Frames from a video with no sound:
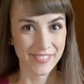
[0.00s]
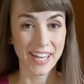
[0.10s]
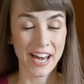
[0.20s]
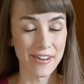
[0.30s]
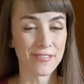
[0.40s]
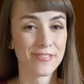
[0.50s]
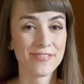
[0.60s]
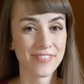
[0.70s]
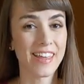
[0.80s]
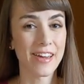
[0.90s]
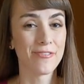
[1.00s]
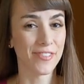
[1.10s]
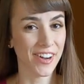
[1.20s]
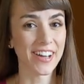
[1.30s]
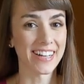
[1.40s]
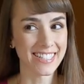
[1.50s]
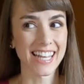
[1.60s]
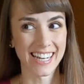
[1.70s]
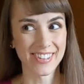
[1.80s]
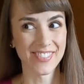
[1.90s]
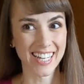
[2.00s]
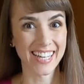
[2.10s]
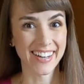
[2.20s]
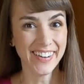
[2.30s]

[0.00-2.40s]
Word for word: we have a very exciting video.